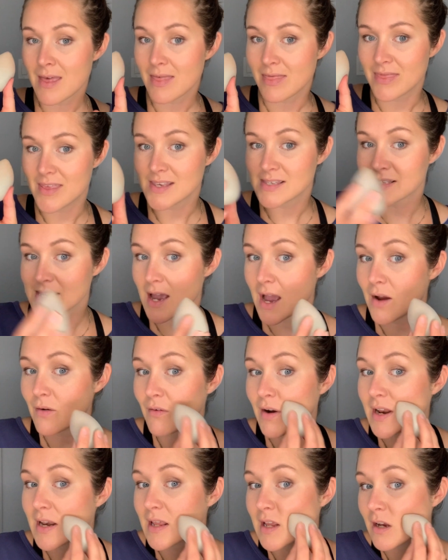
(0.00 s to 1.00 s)
this guy
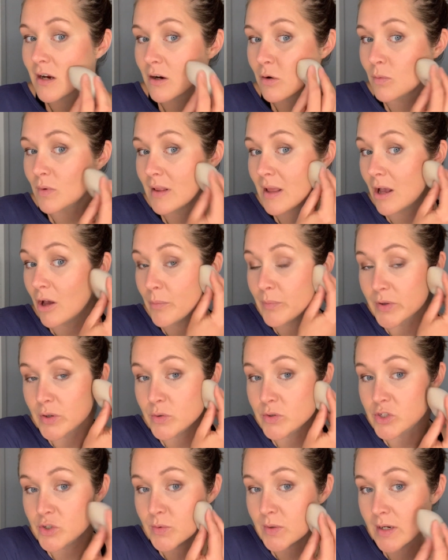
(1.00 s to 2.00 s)
right here will help you
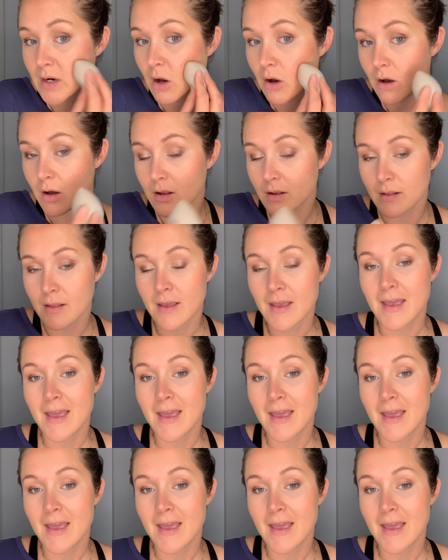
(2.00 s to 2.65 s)
do it all.